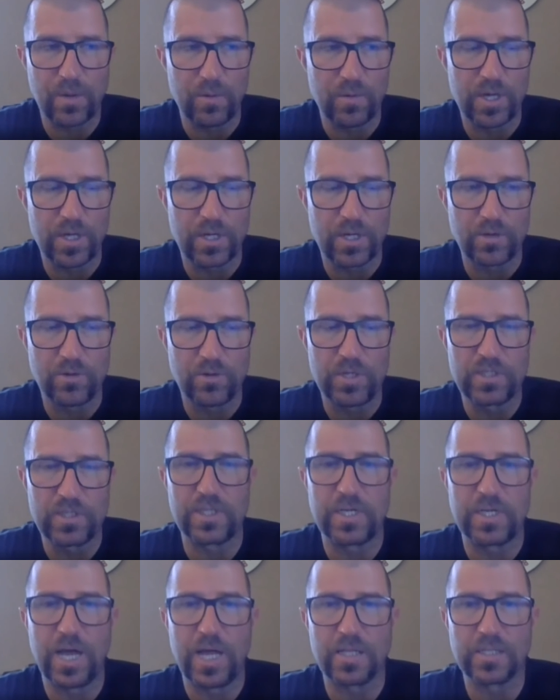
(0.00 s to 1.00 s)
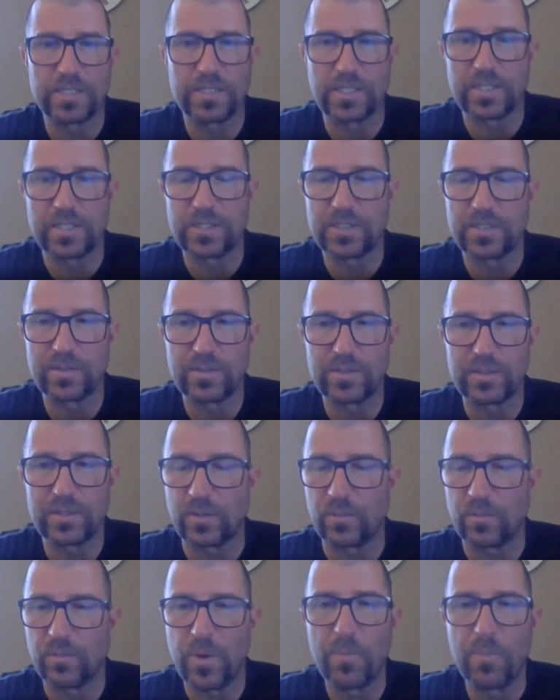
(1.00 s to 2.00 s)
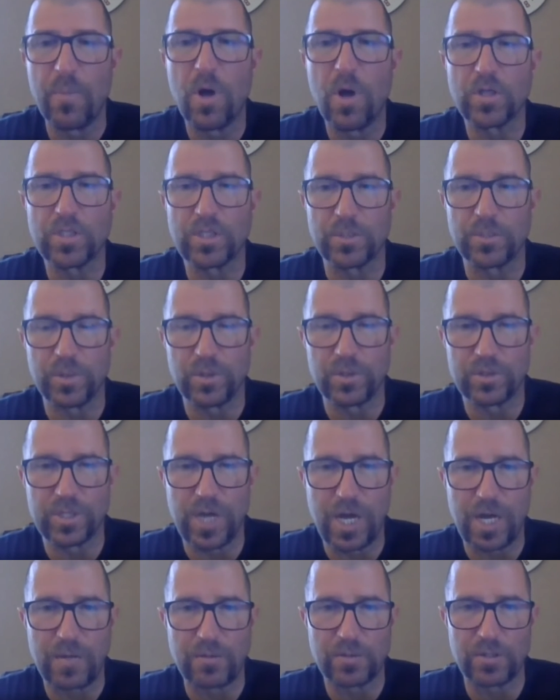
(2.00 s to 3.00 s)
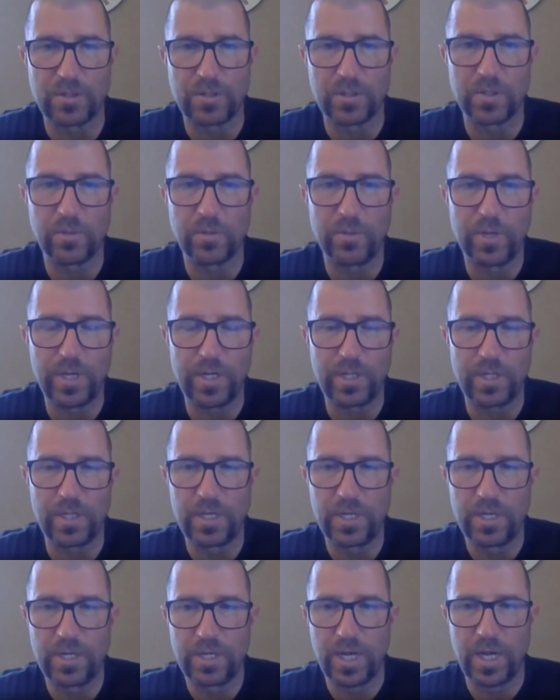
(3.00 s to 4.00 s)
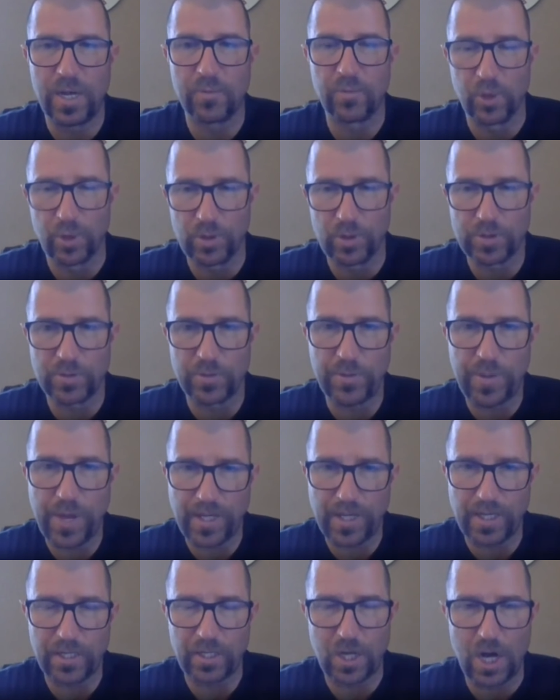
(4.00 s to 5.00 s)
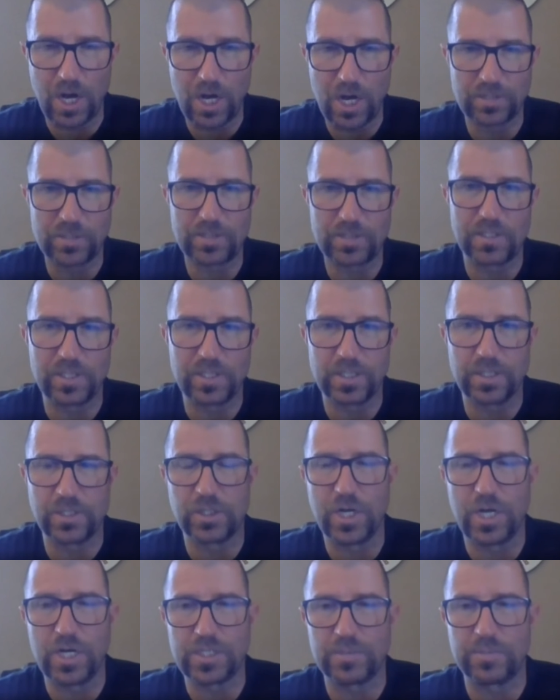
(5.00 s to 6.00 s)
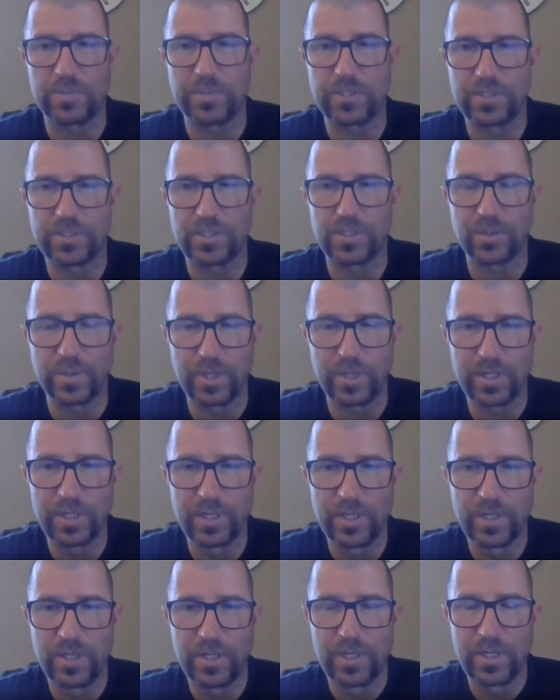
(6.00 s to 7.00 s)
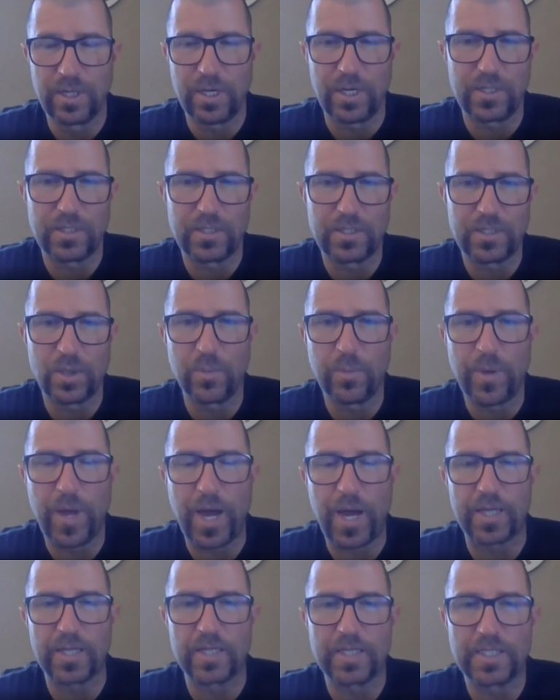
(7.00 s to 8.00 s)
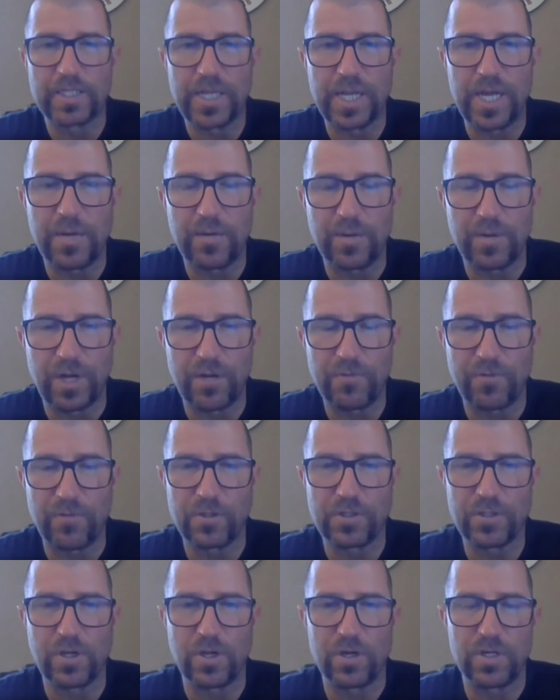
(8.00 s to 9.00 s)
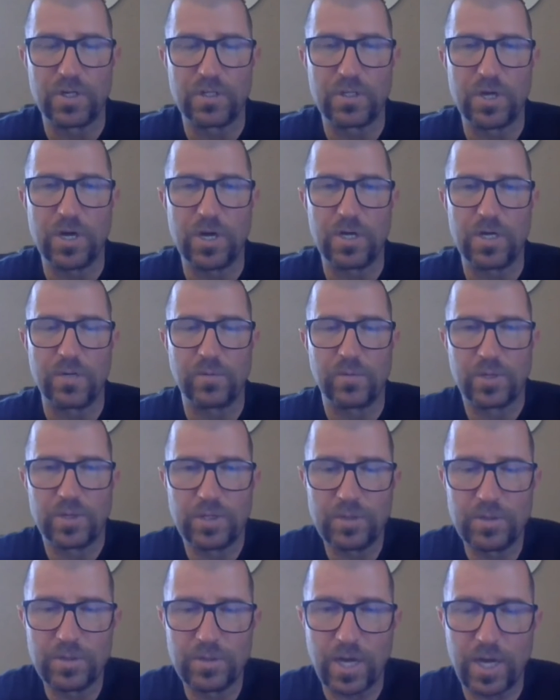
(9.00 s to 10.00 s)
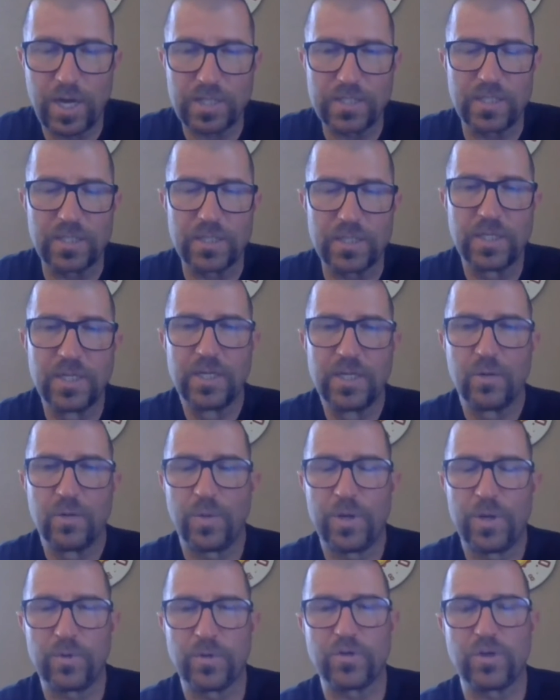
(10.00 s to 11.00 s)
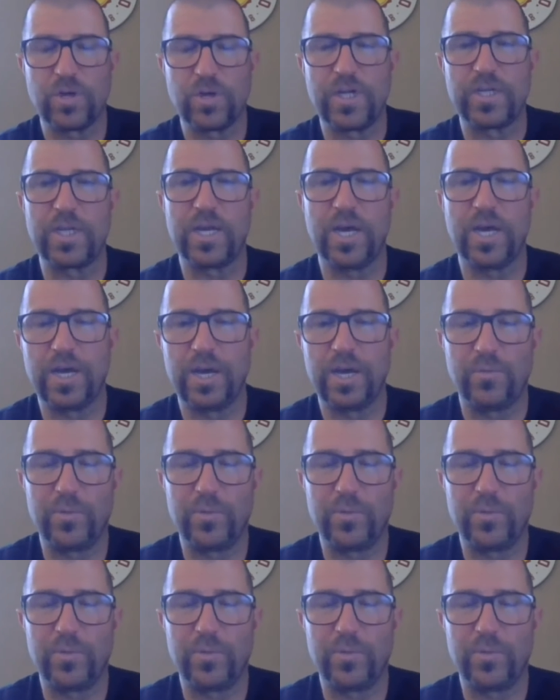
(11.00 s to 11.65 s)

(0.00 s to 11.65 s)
were running grist analysis, multiple times during the week, and brewers were making constant adjustments to it. And so back in the day when I first started talking with you guys, and we were trying to